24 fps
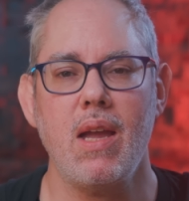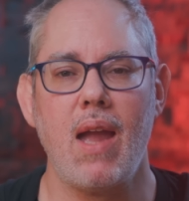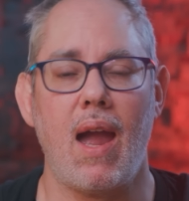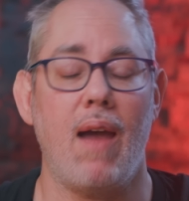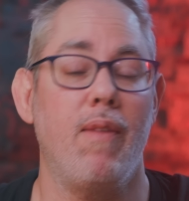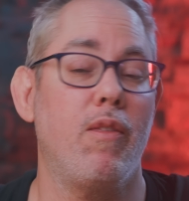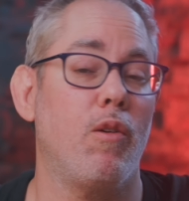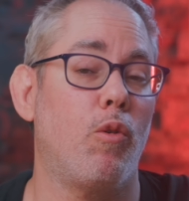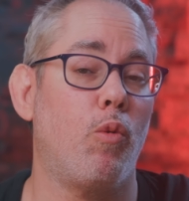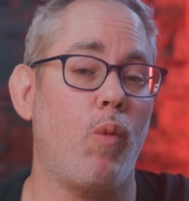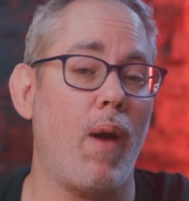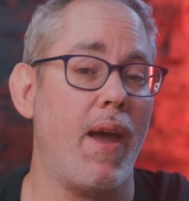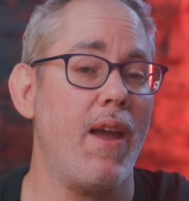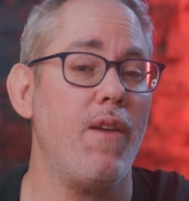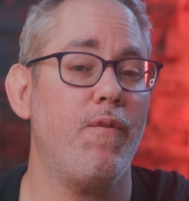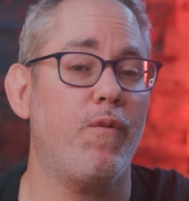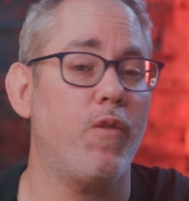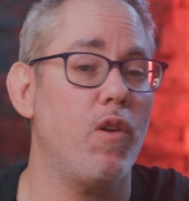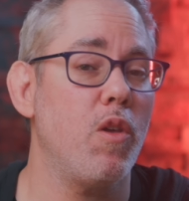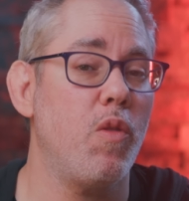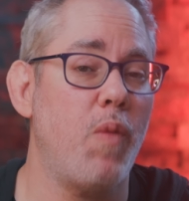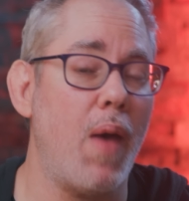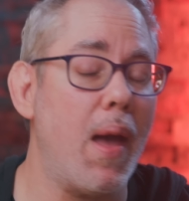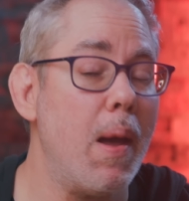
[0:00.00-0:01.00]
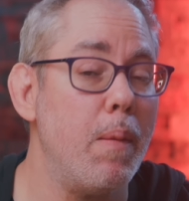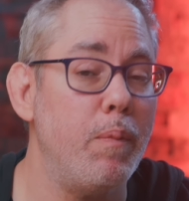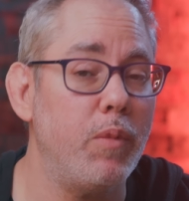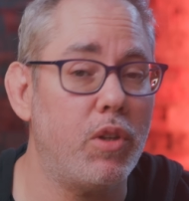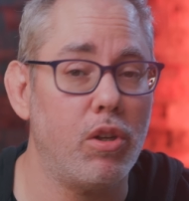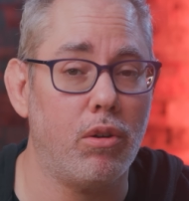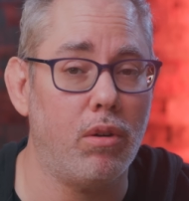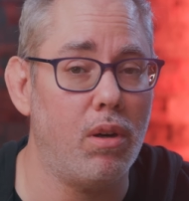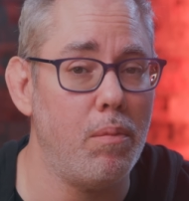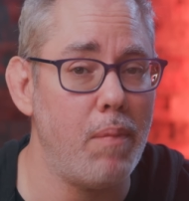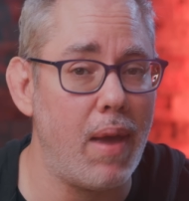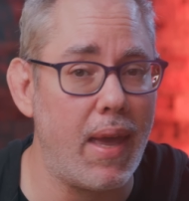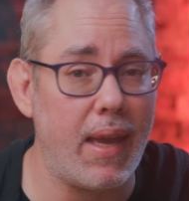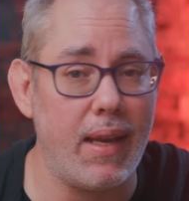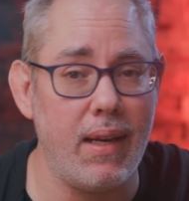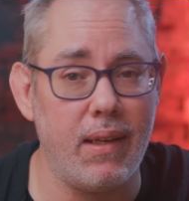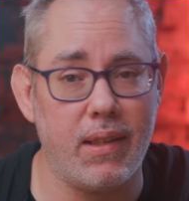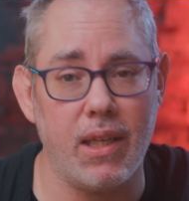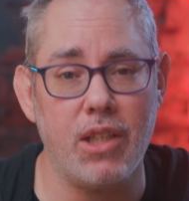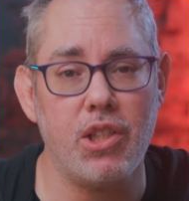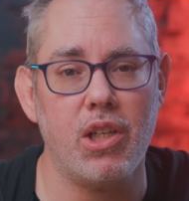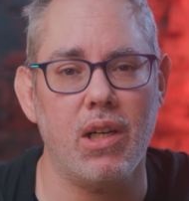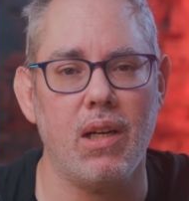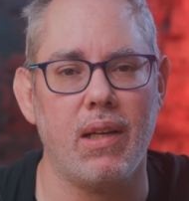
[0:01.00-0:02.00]
and the right for them to remain
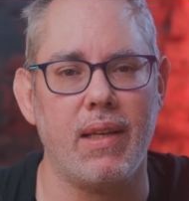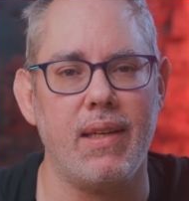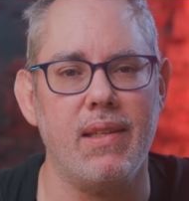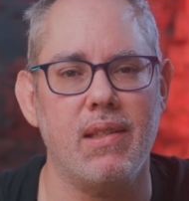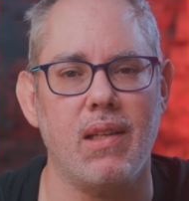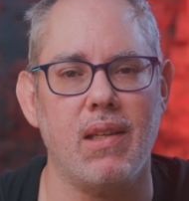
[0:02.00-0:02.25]
digitally